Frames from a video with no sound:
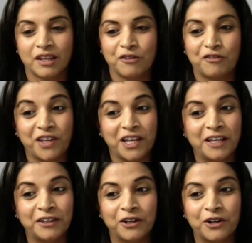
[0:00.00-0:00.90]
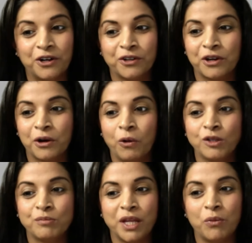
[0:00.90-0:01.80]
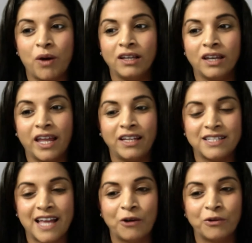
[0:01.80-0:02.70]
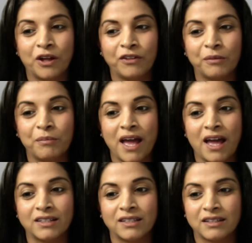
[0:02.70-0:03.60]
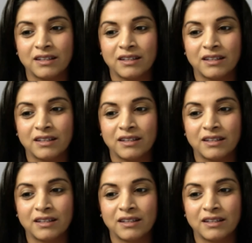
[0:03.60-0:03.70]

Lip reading: feeling the earth hold me while laying down on the mat.